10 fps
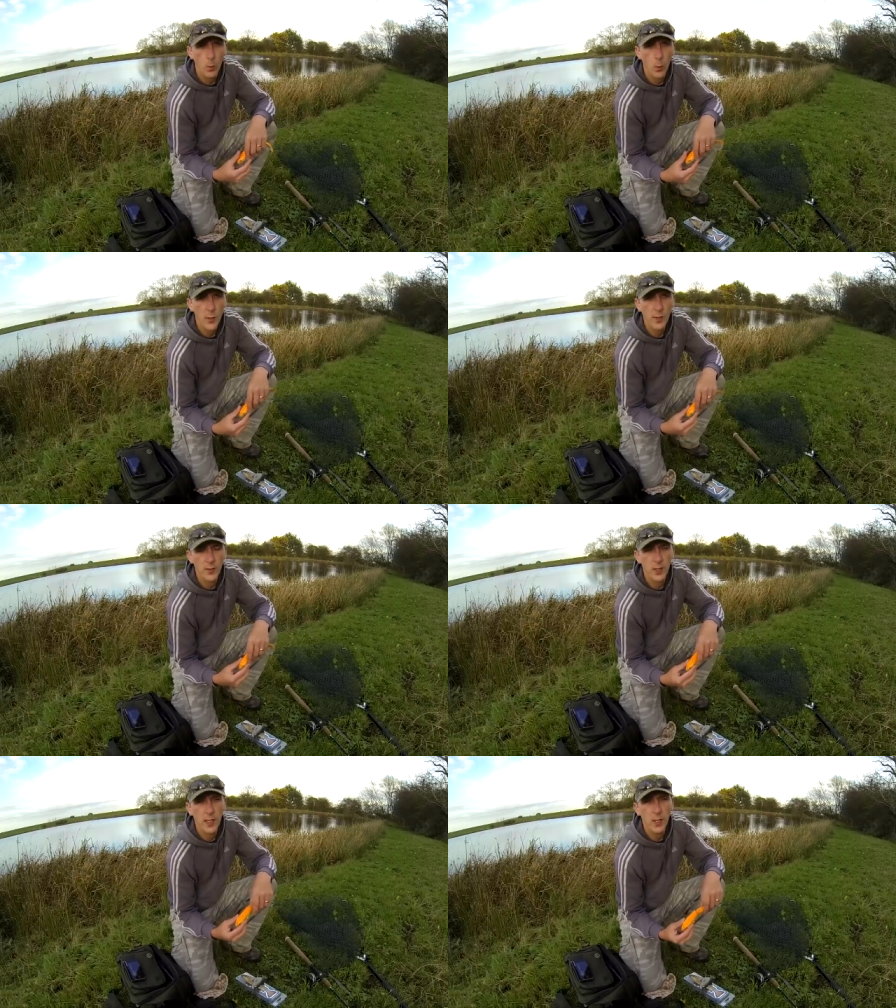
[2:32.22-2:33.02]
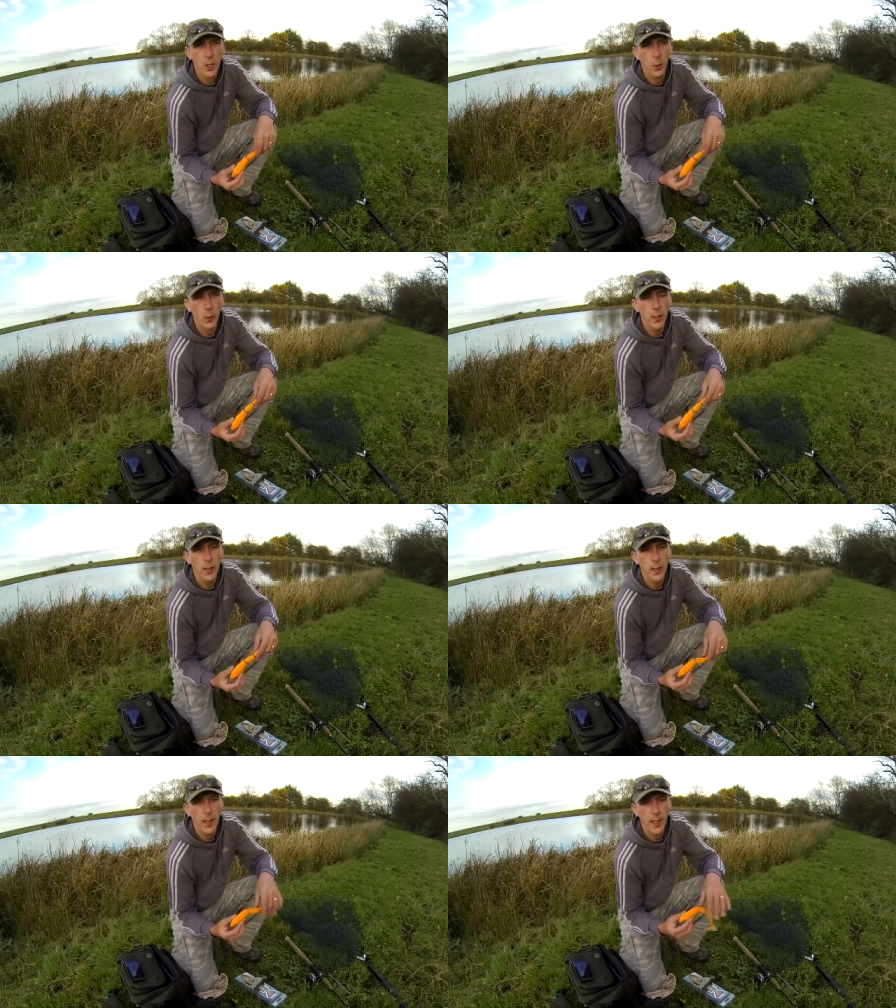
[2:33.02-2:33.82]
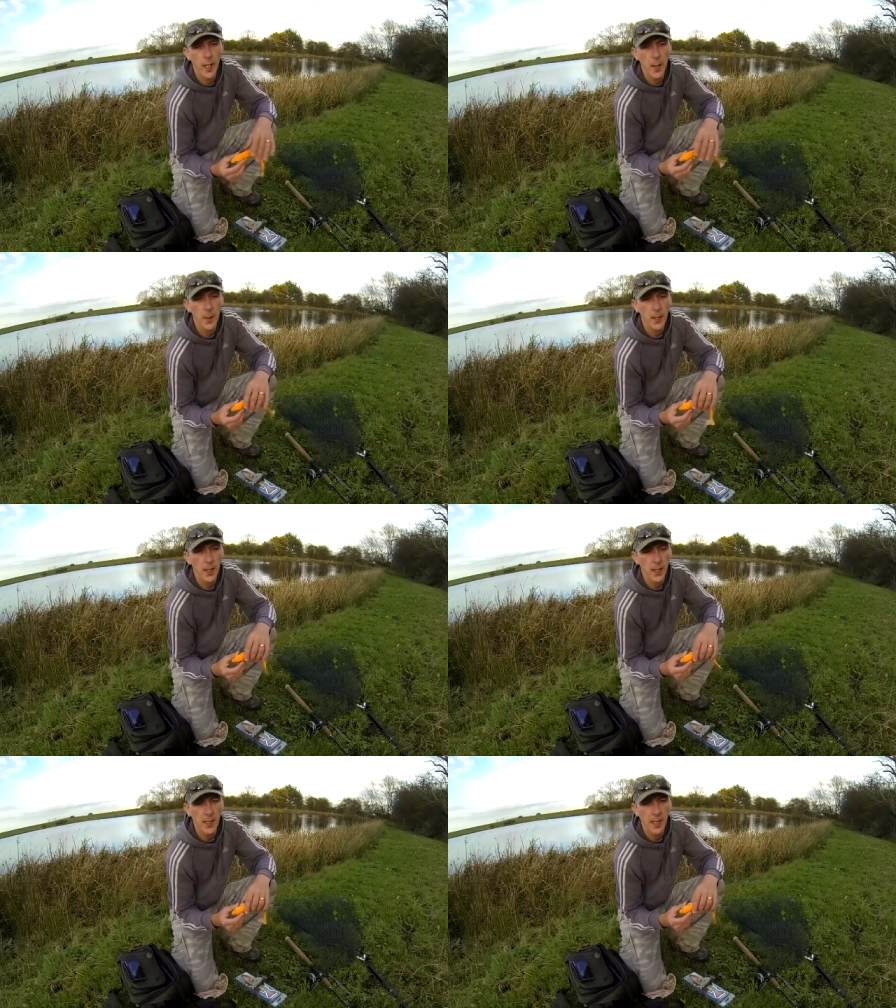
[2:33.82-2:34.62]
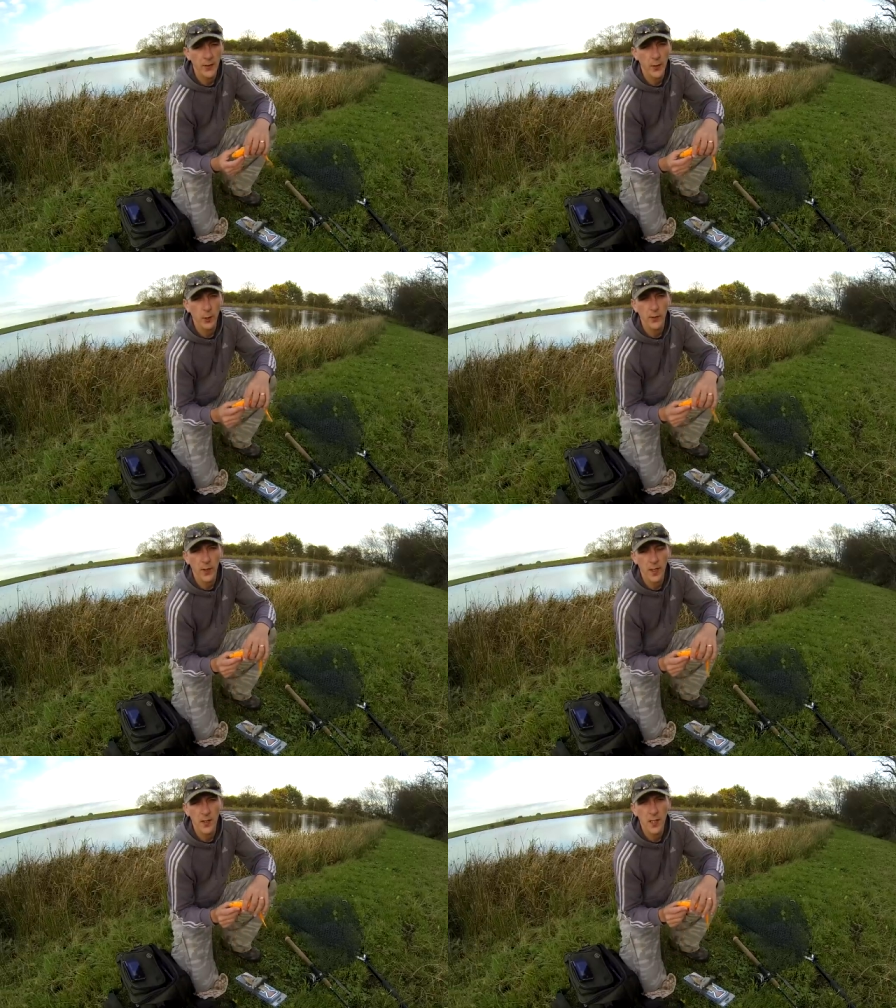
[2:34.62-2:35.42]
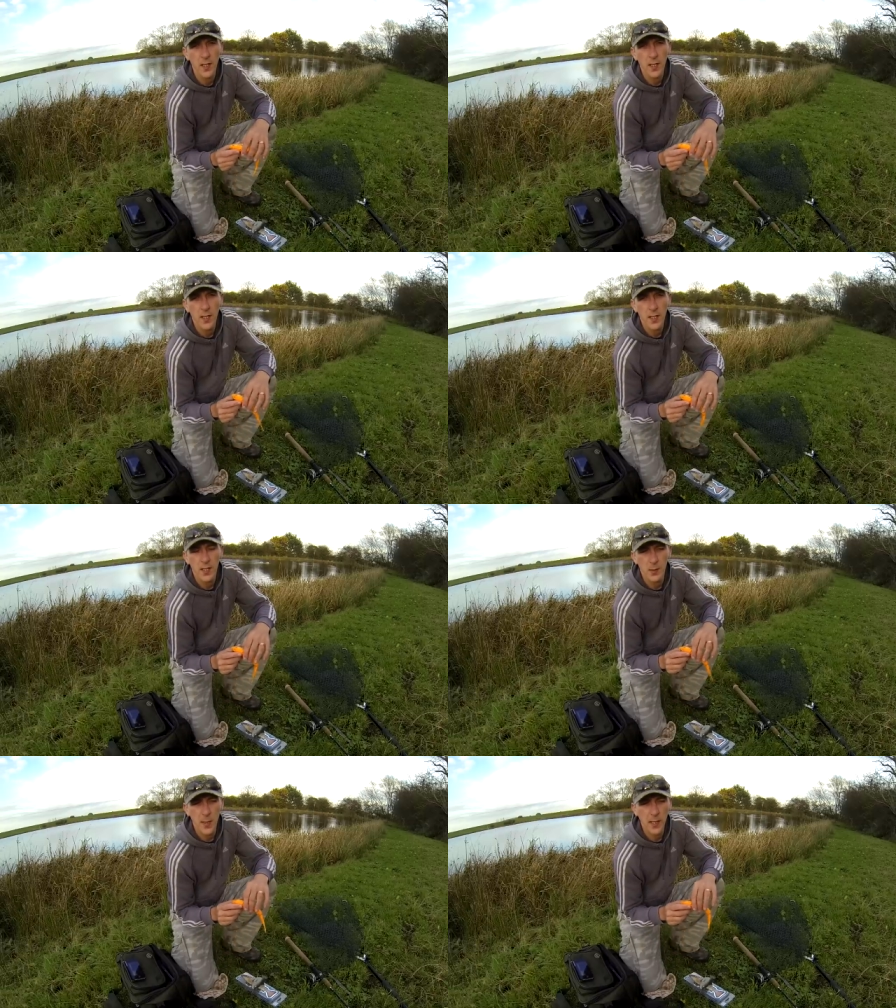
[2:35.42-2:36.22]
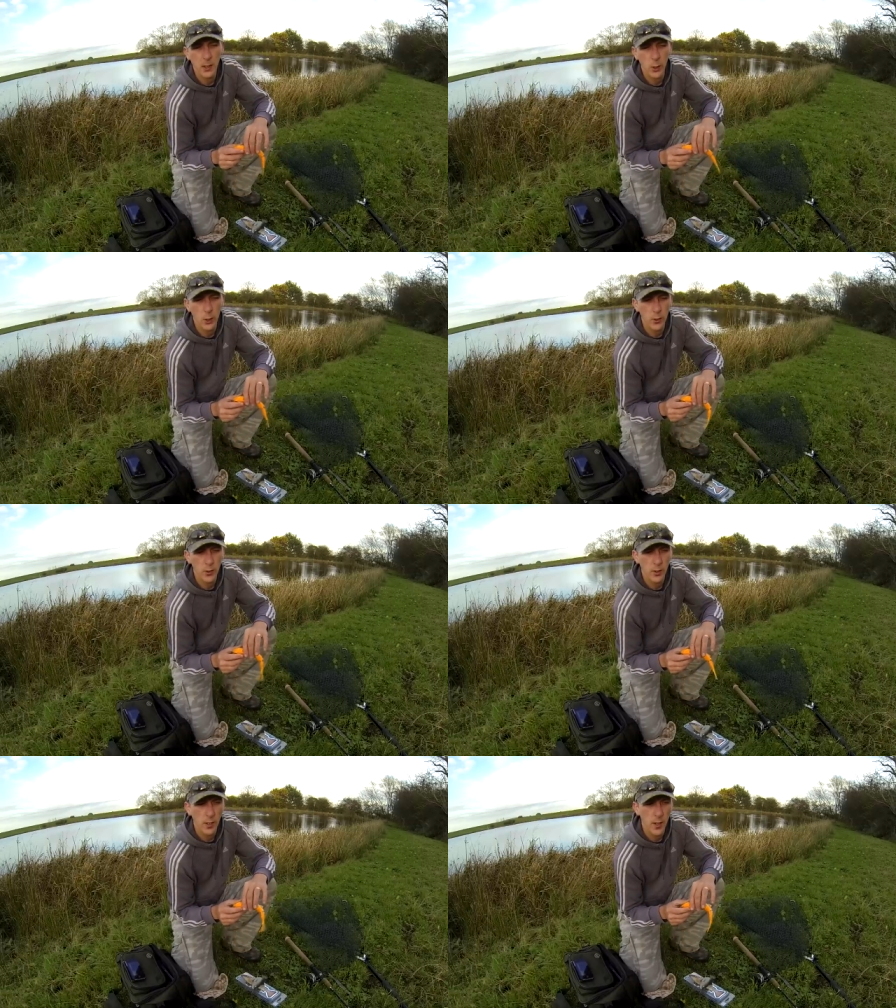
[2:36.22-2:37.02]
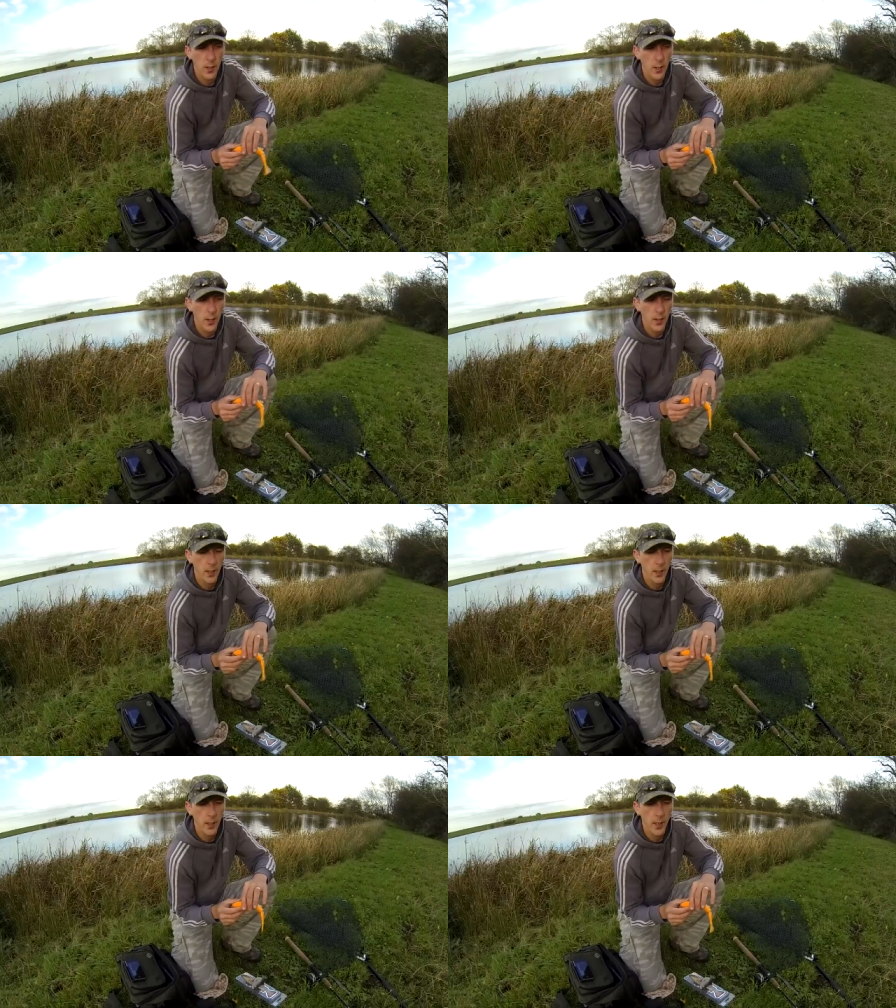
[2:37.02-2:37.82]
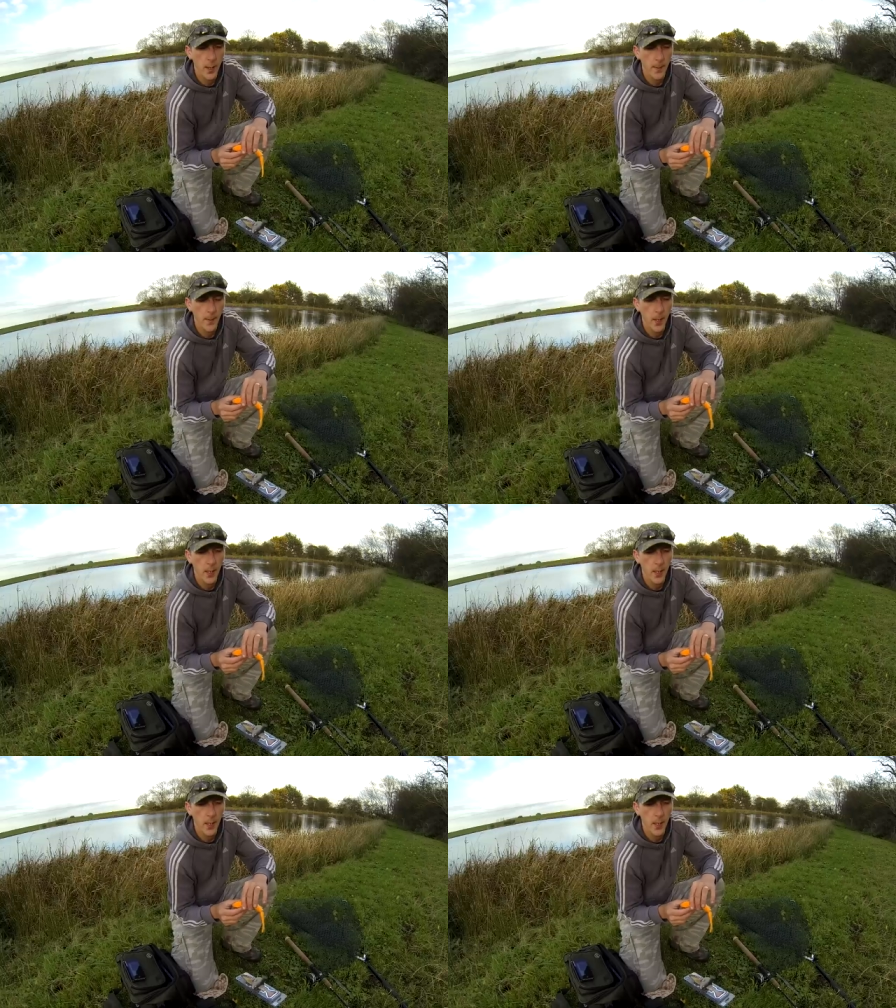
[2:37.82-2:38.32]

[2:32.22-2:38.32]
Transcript: what Savage Gear do, um, and you can't fault them for it, is, is they make laws that um,